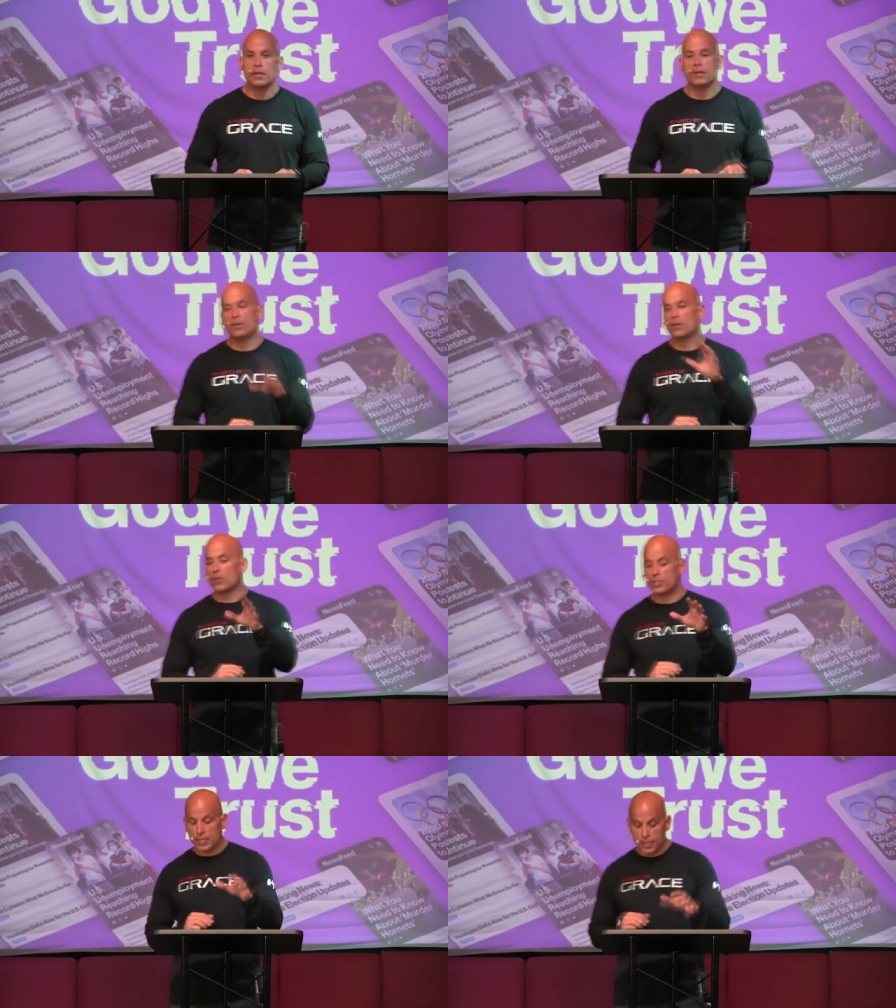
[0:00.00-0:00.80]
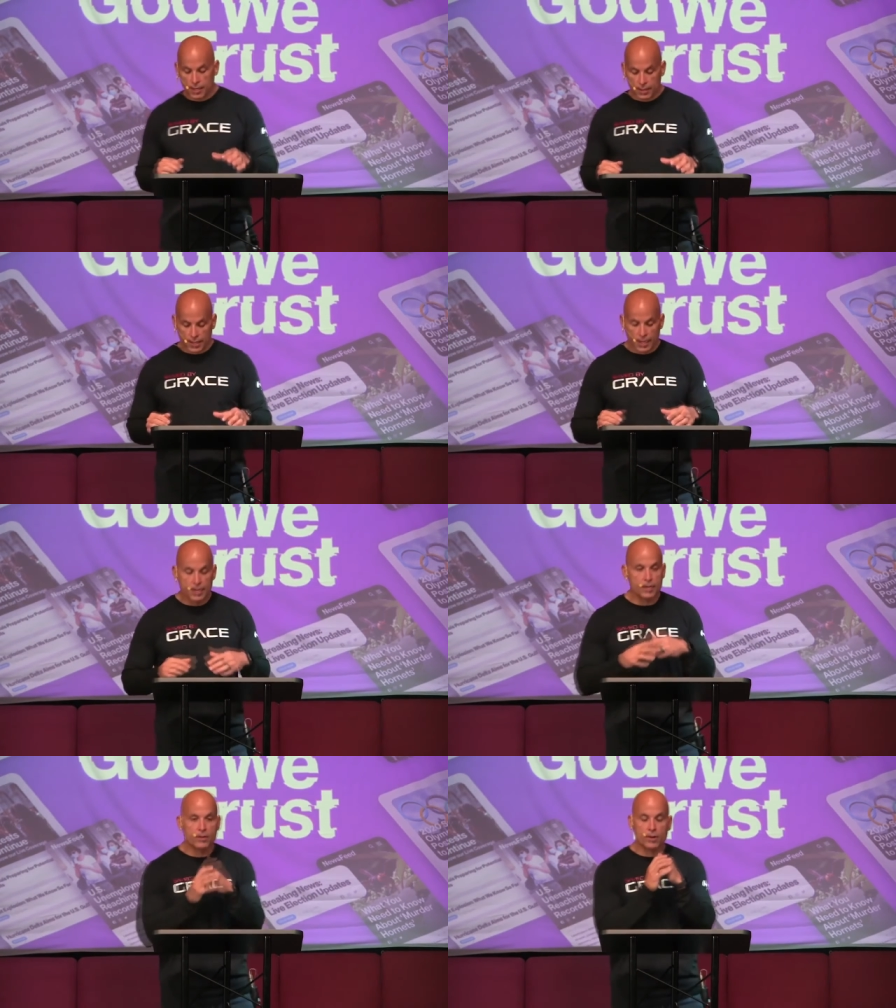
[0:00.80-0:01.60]
if you're listening online
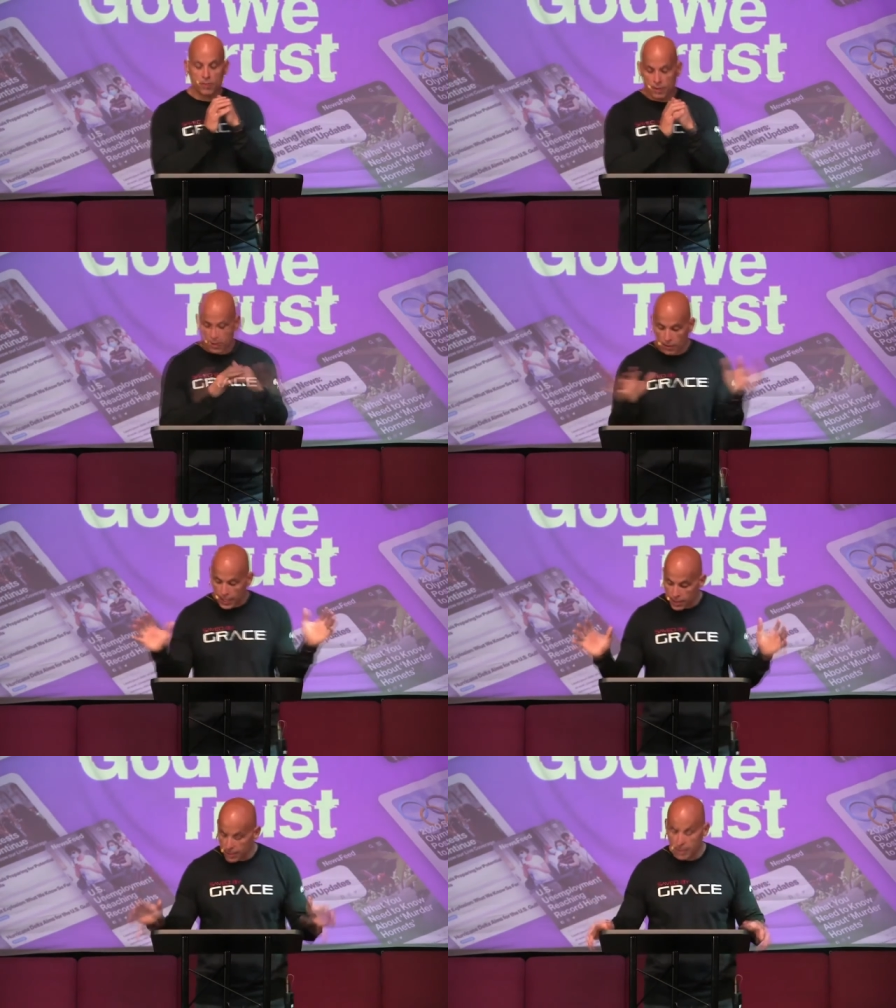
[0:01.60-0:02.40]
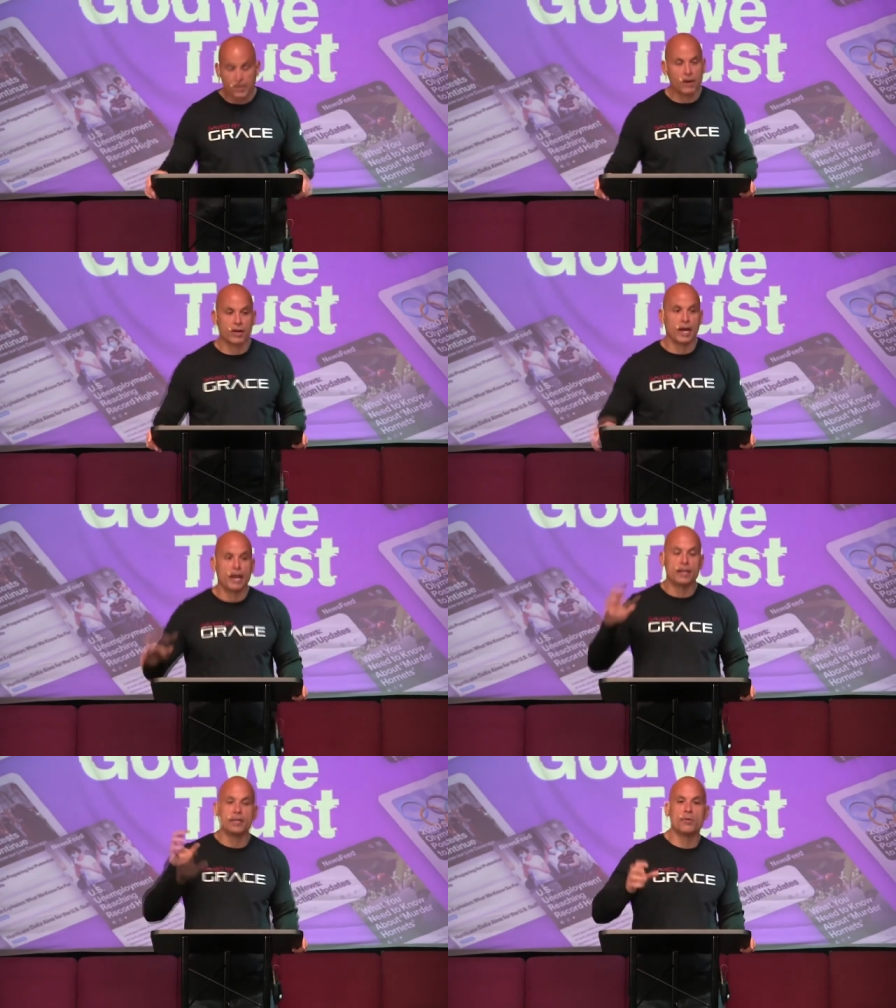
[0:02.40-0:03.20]
and you don't know anything about
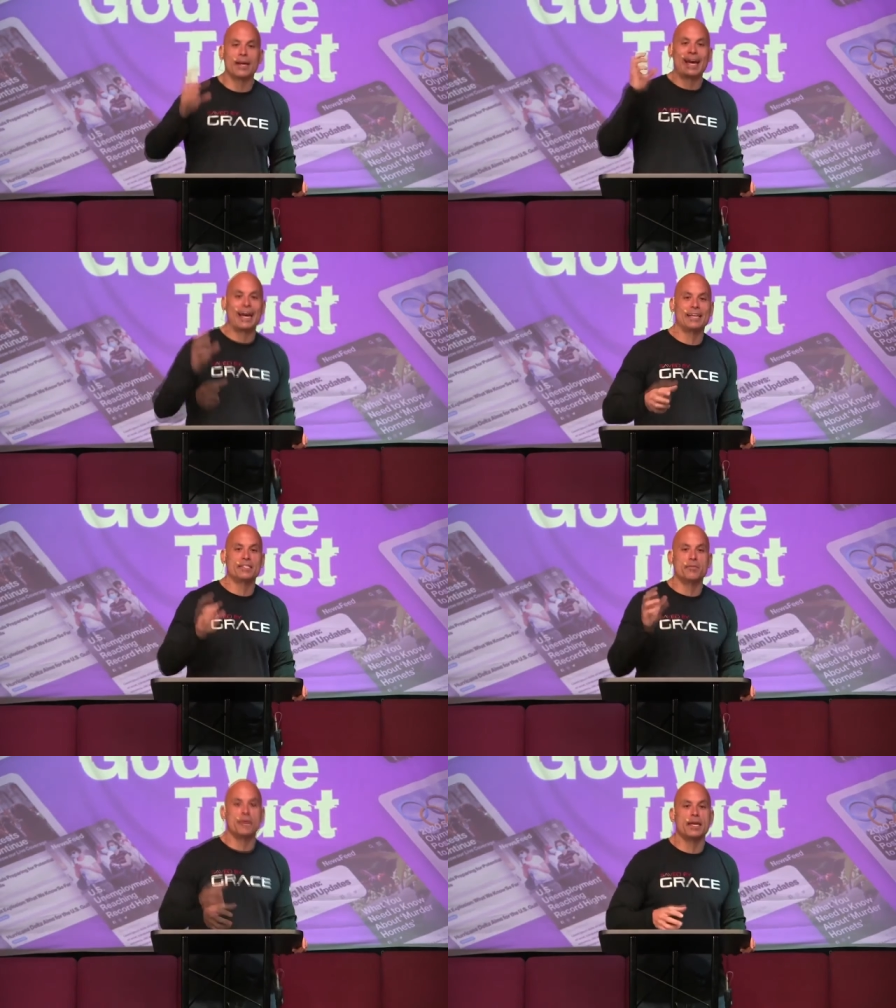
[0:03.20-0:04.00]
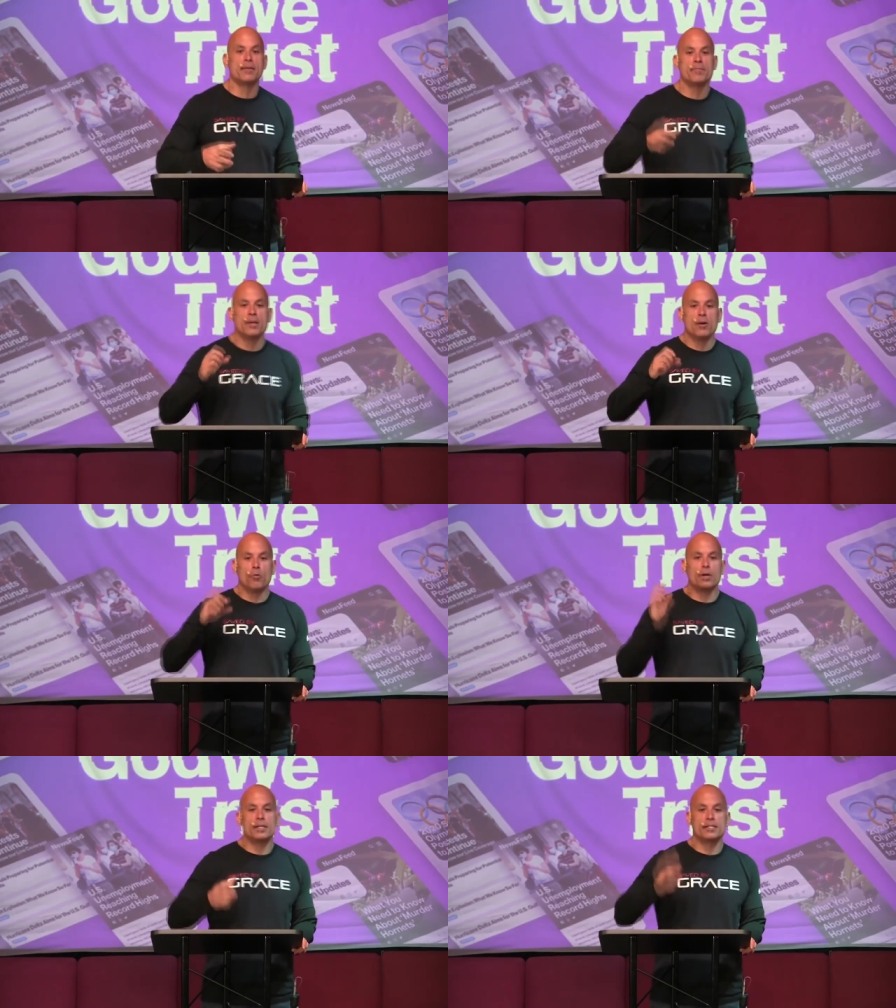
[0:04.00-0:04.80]
God and you were to ask me,
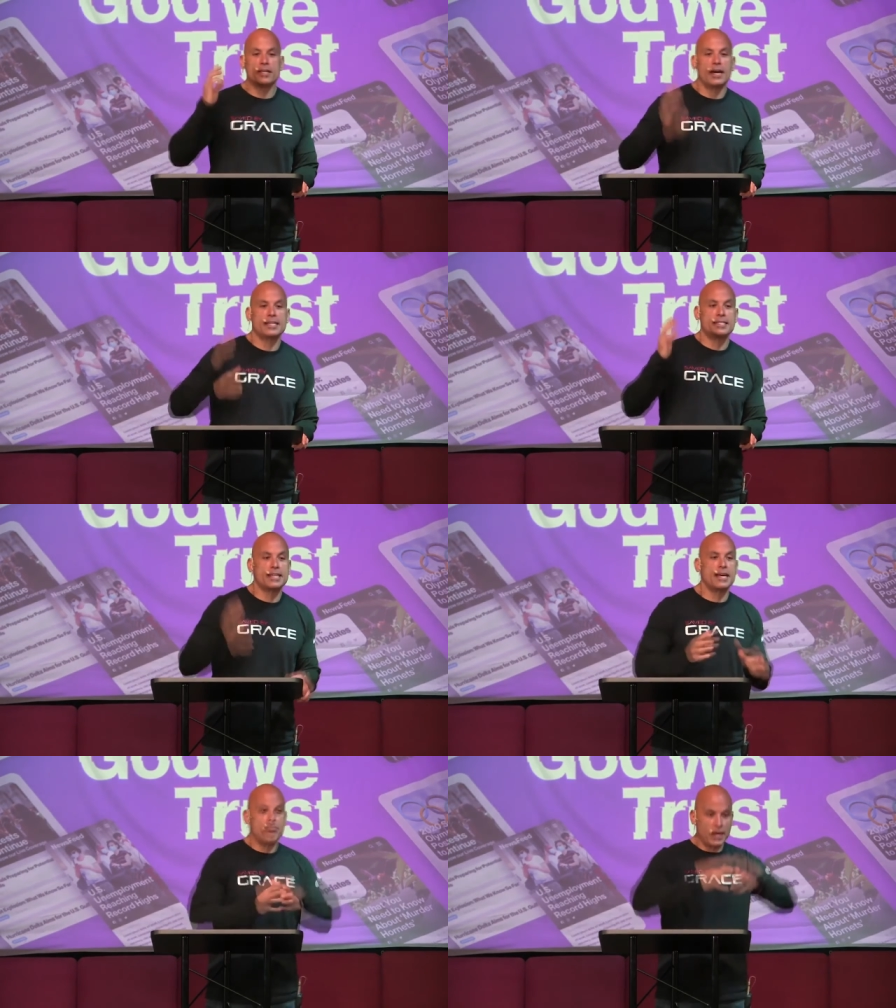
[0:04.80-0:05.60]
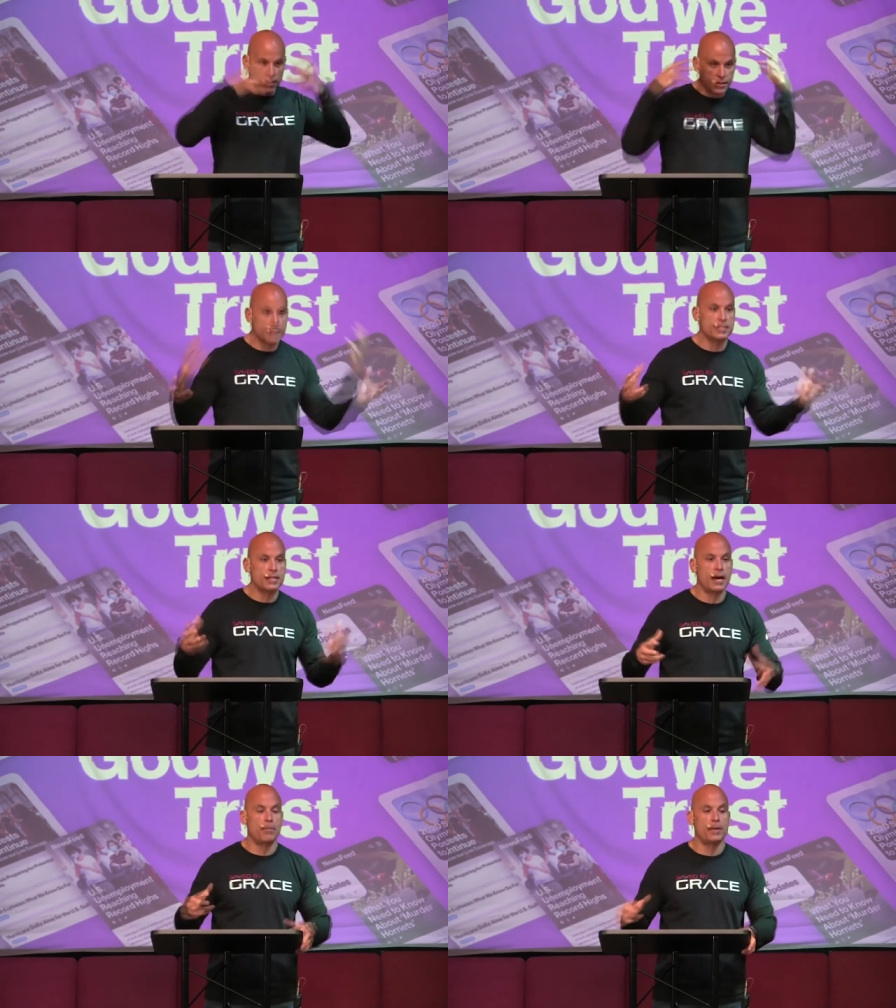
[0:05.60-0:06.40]
what does God say about this
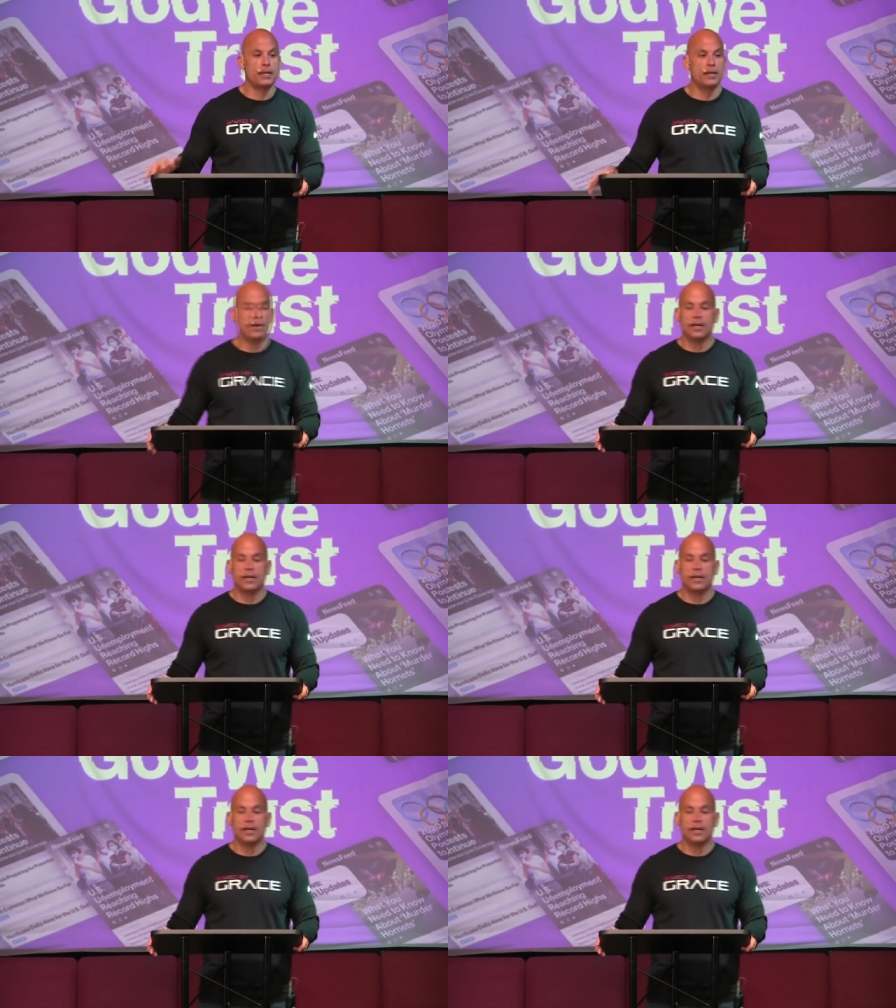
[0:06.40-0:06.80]
topic?